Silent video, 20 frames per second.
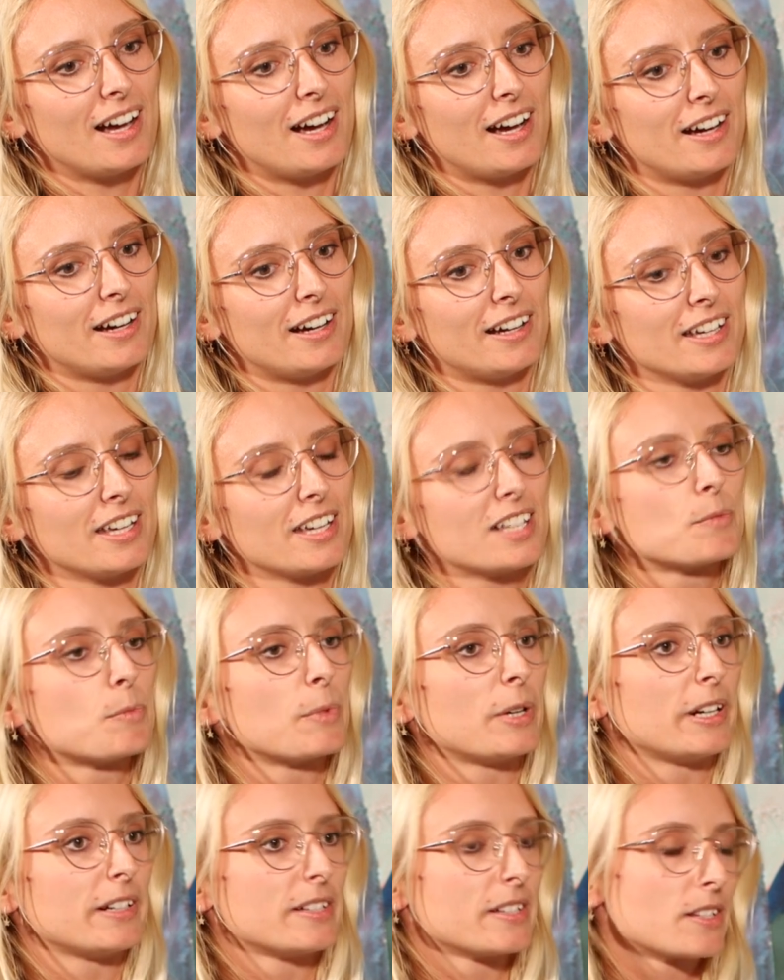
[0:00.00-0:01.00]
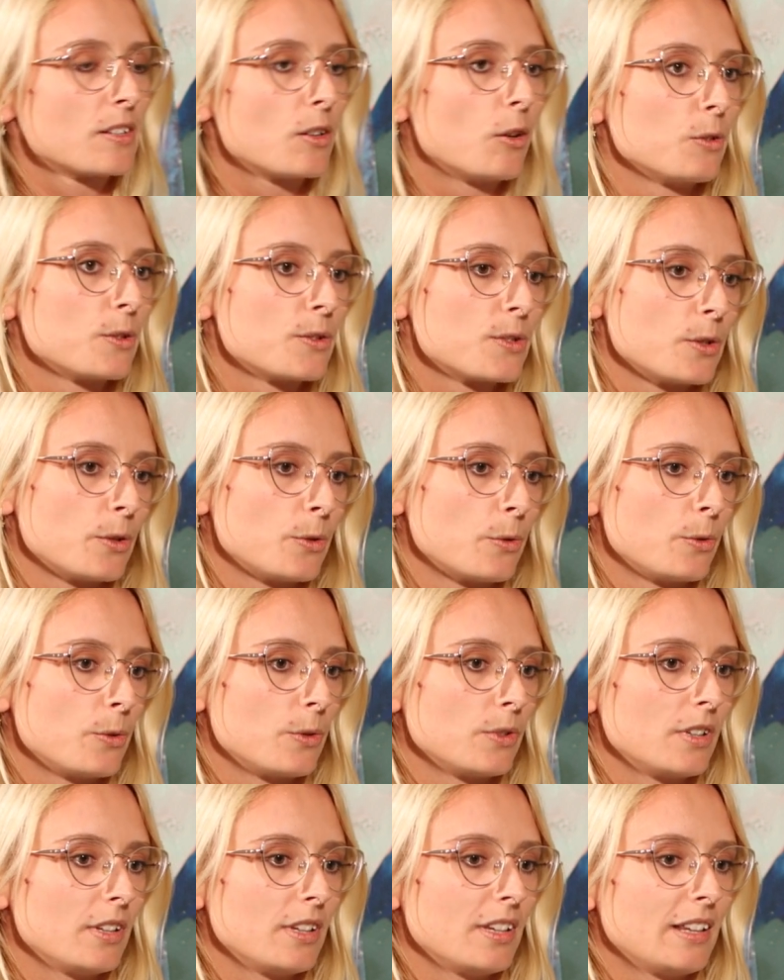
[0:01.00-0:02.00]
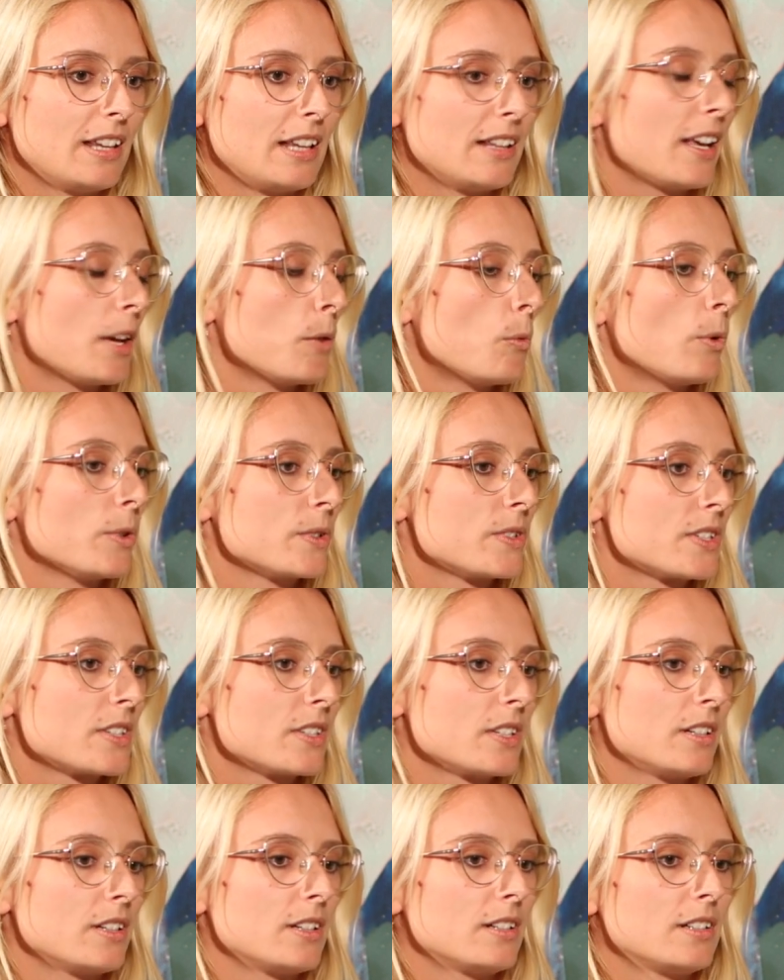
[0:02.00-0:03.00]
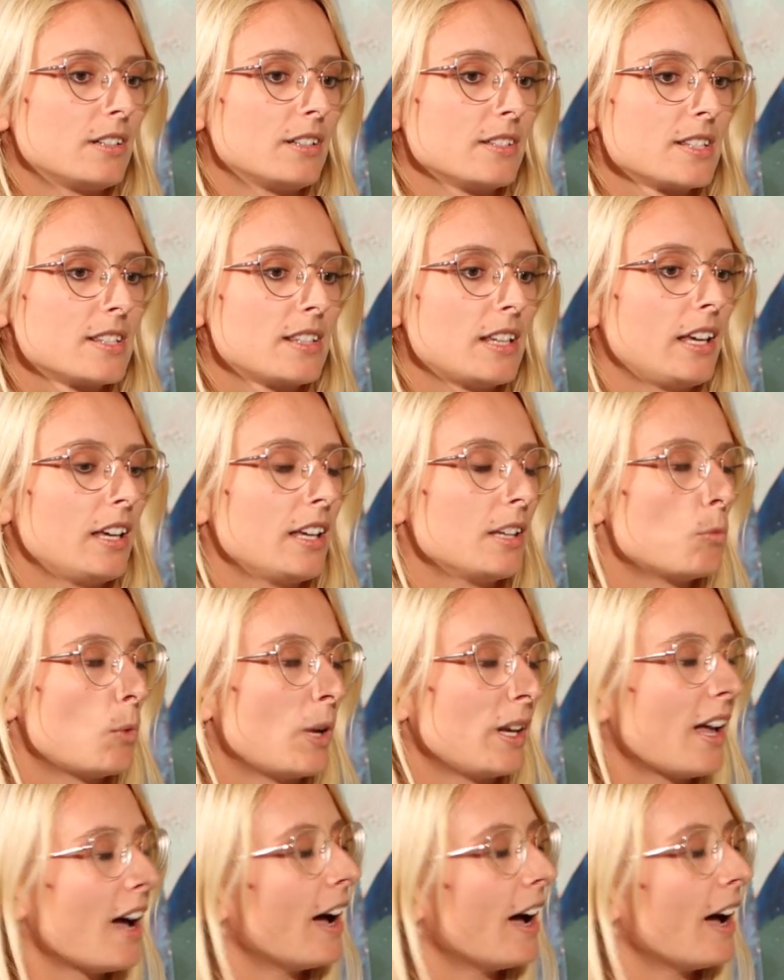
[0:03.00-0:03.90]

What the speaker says: I experienced also that I was staying in one